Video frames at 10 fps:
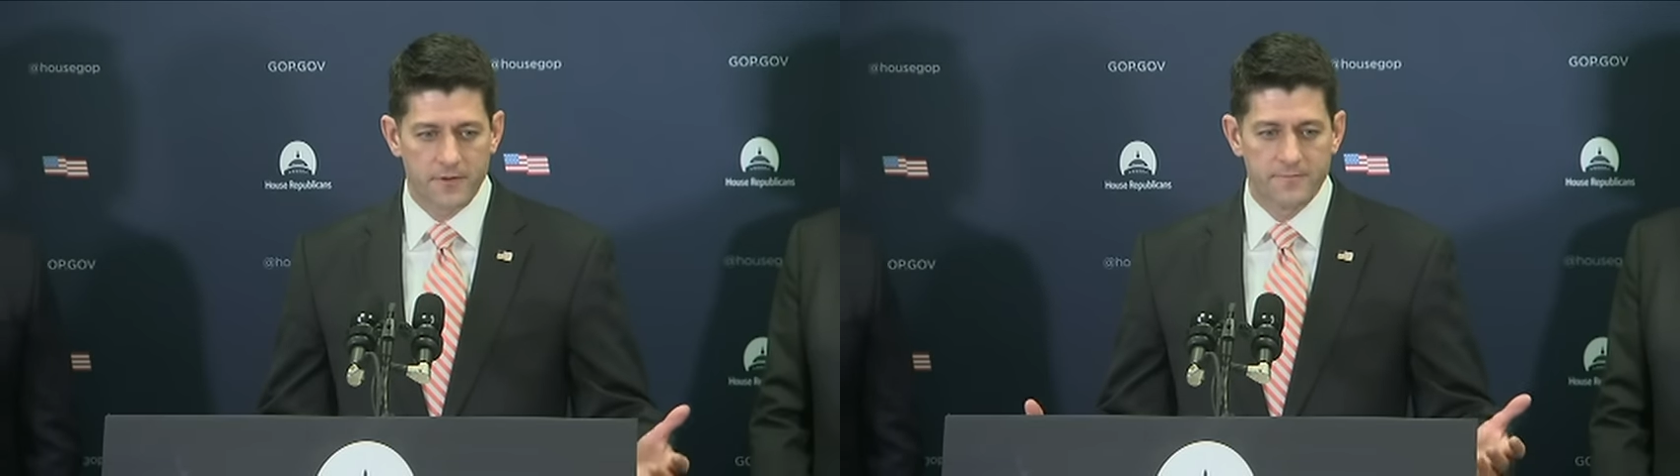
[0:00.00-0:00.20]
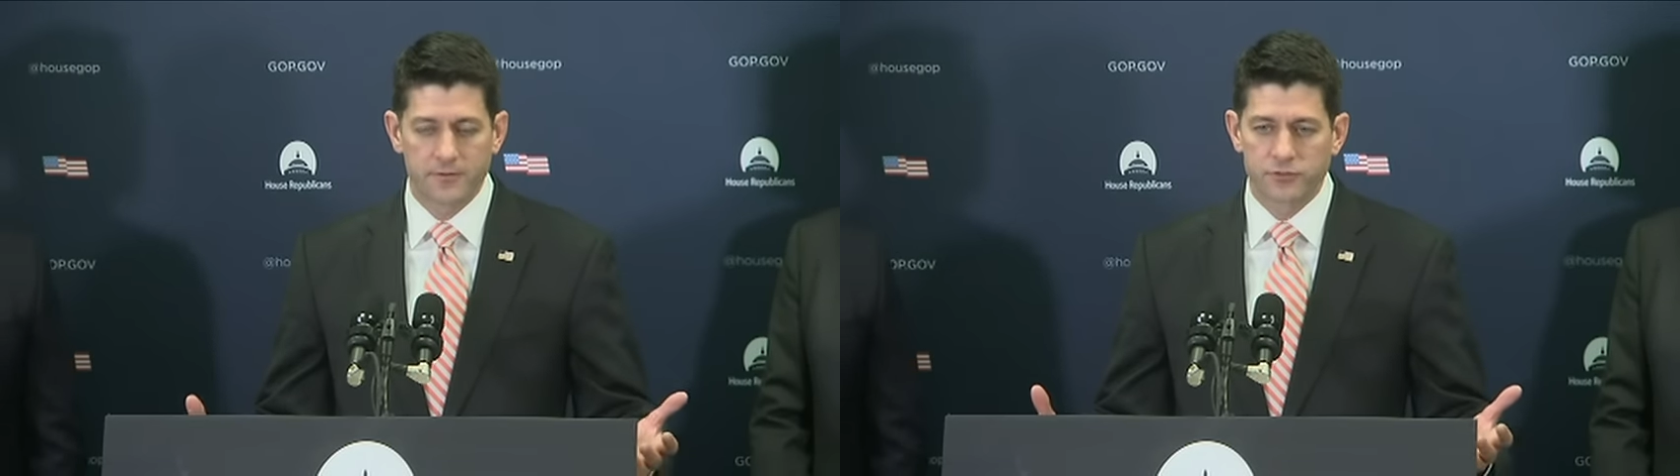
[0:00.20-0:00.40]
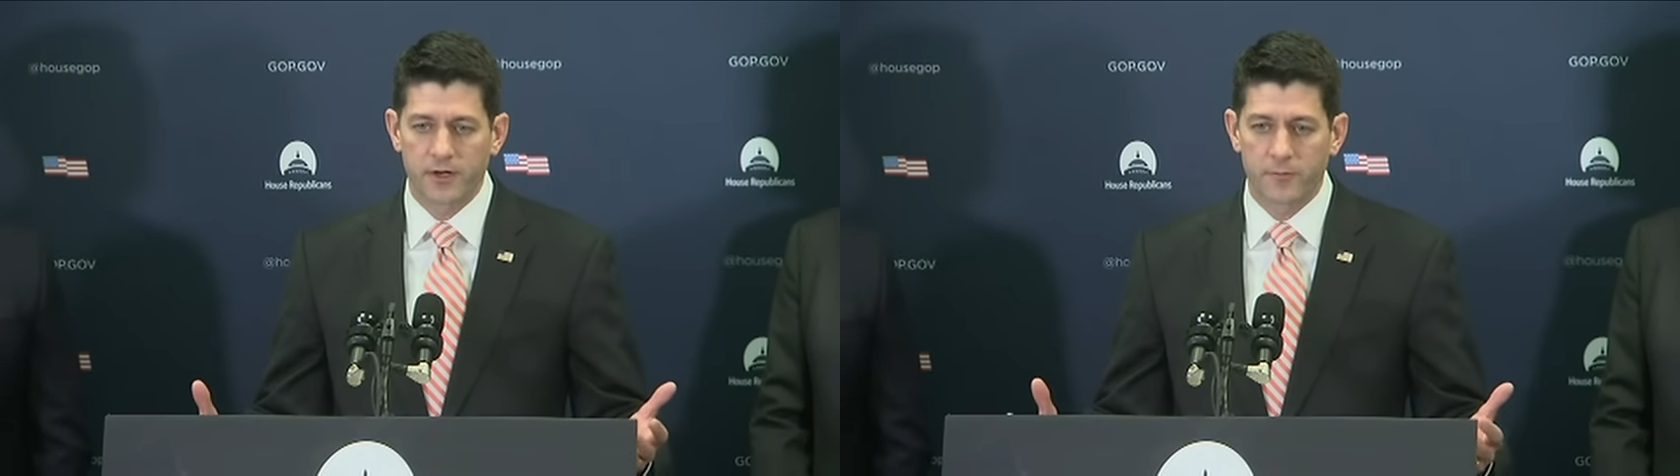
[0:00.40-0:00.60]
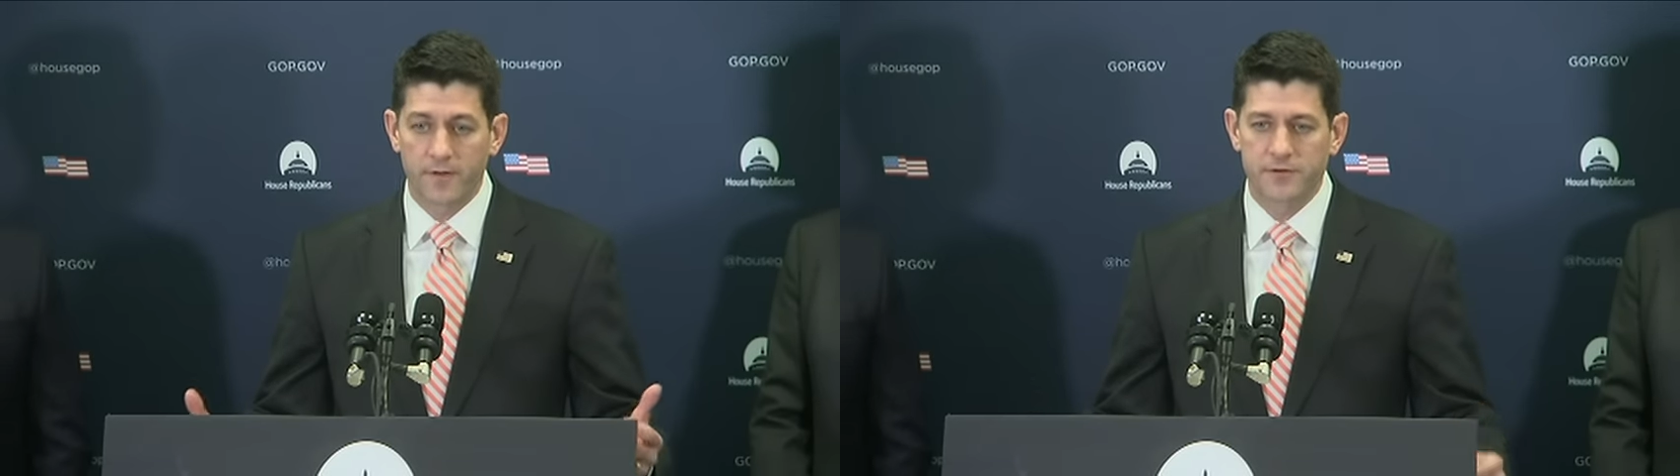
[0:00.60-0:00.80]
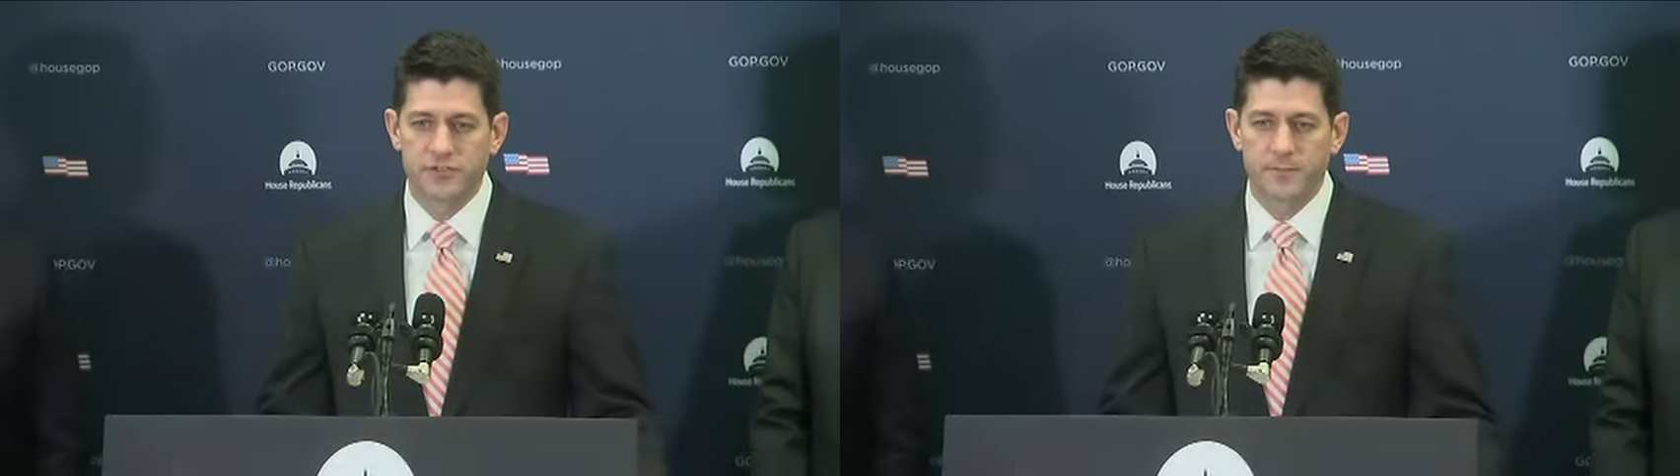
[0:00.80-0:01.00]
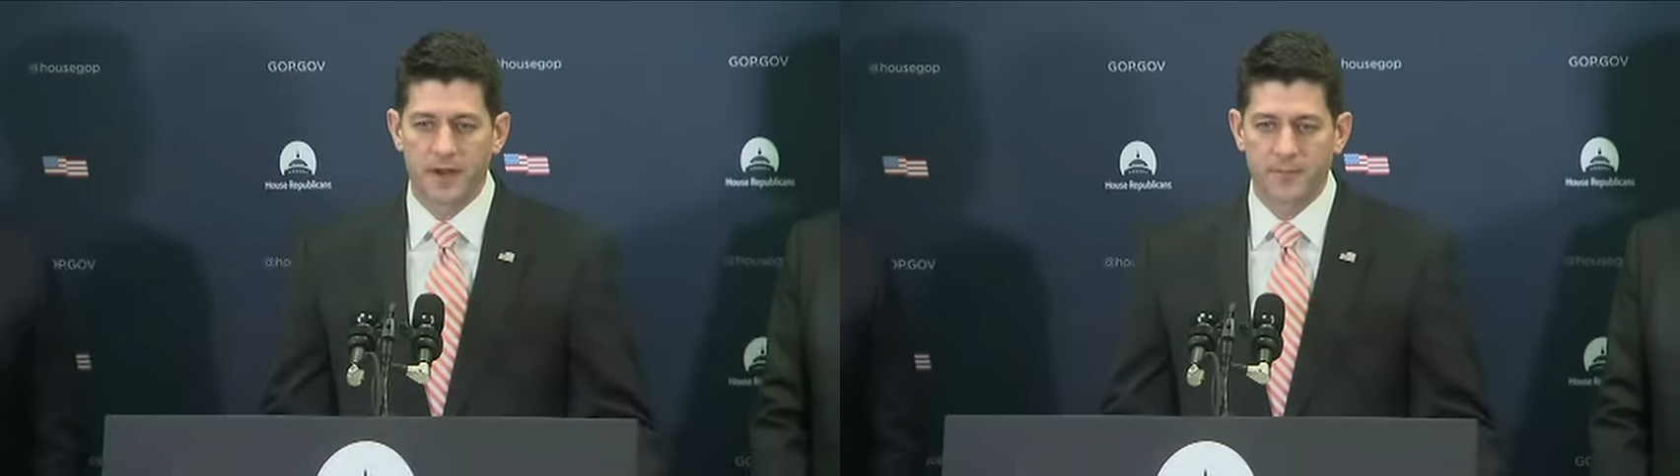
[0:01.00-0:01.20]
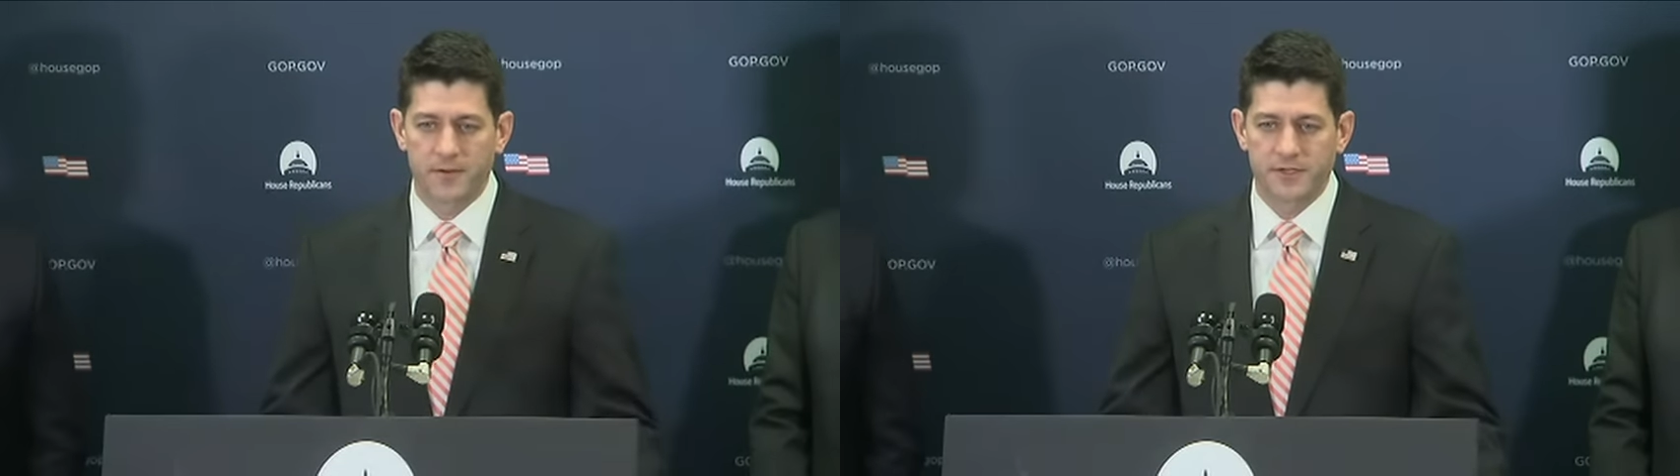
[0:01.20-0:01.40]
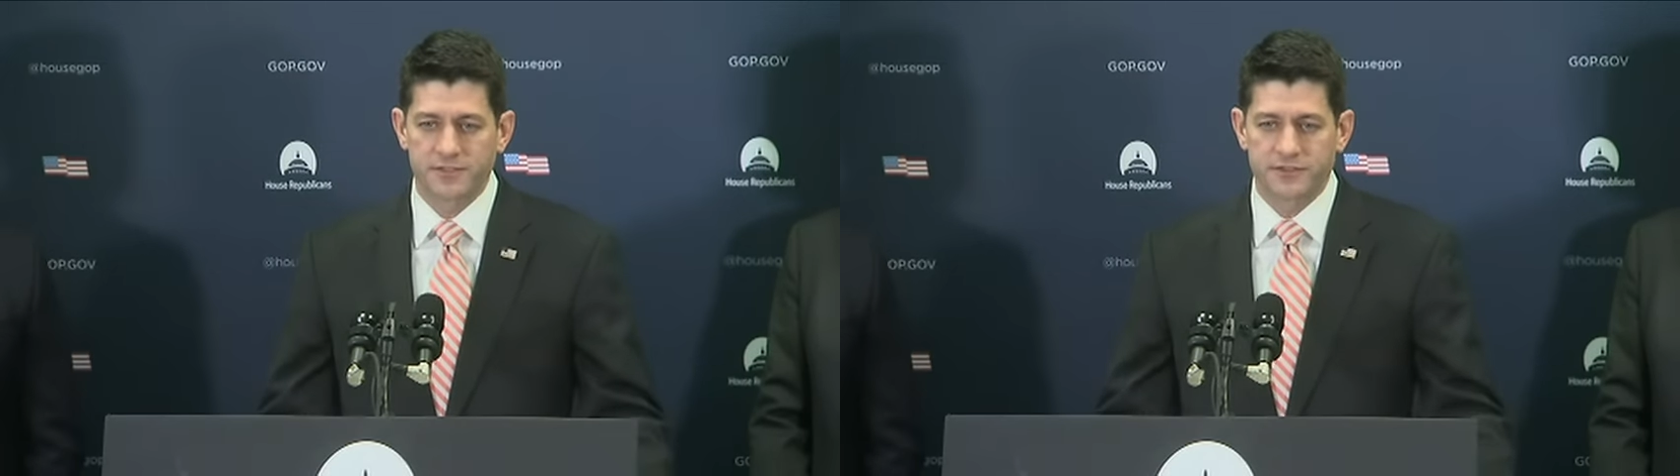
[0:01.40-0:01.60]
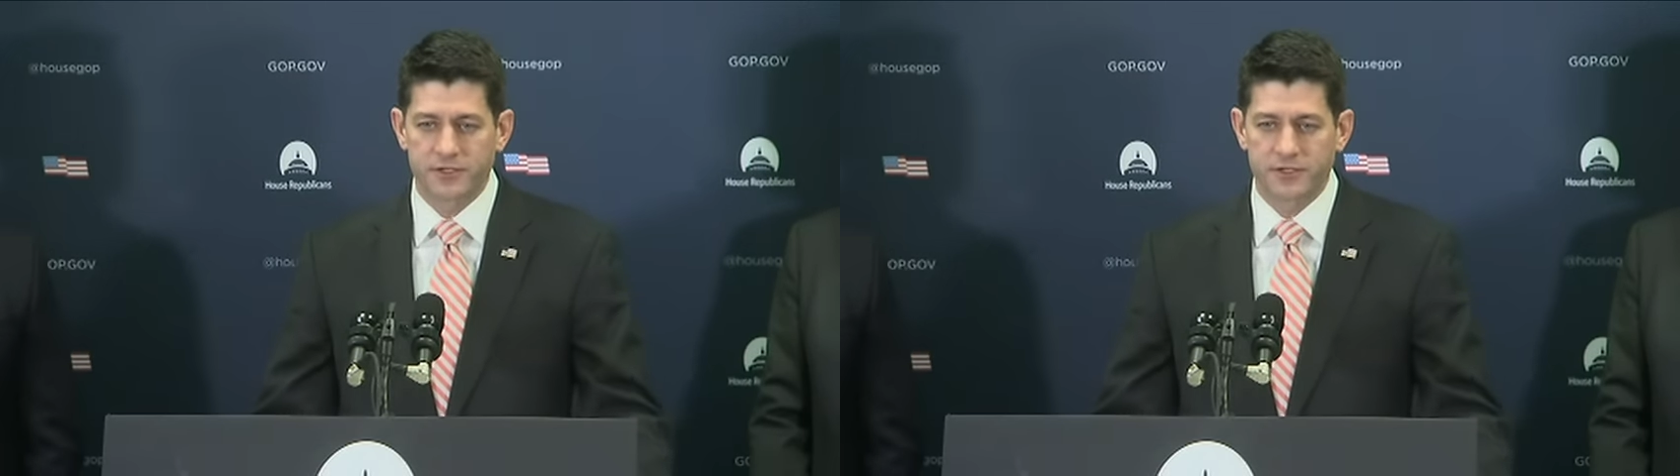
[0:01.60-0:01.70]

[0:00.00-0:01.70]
infiltrate a refugee population.